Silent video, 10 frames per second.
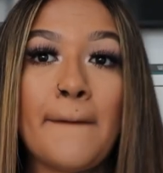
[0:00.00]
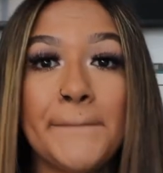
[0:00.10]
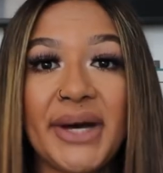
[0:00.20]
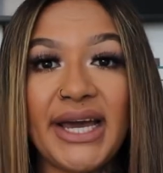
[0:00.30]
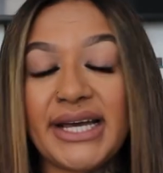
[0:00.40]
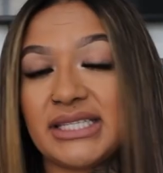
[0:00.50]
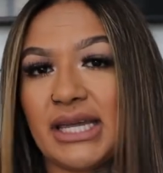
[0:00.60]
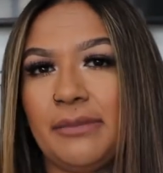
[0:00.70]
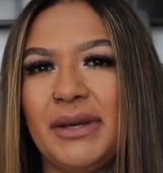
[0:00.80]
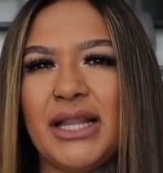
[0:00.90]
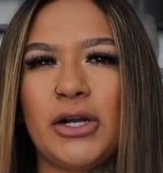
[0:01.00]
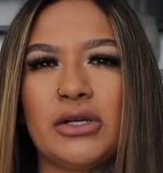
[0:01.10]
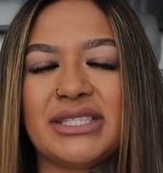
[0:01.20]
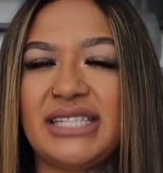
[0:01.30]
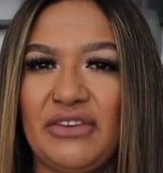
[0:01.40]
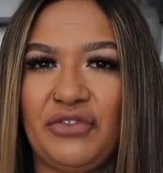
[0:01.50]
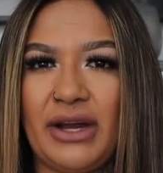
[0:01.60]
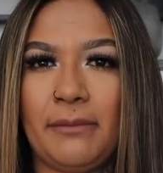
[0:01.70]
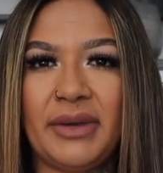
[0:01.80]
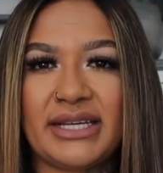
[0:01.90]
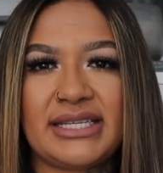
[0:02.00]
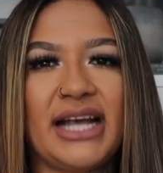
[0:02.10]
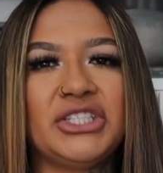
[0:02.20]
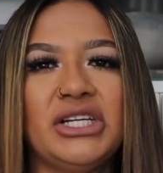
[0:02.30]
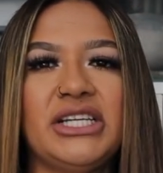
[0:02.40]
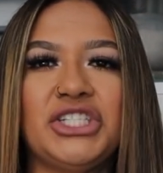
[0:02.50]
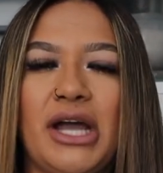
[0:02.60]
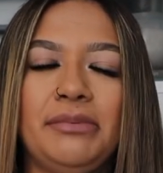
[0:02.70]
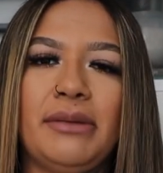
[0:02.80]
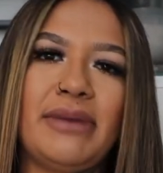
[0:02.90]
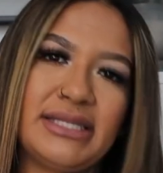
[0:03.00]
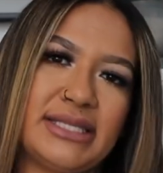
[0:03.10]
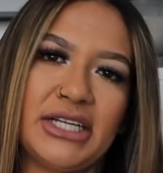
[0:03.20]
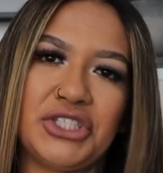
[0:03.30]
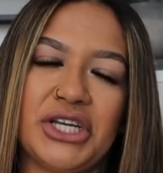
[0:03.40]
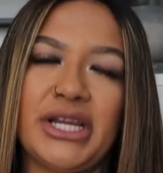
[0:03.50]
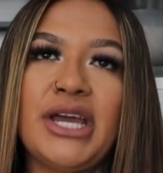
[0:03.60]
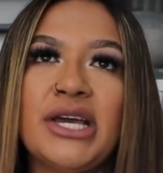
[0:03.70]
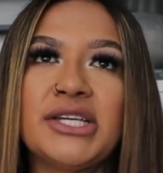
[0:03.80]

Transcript: But it's going to be a little different because I actually shopped the men's section.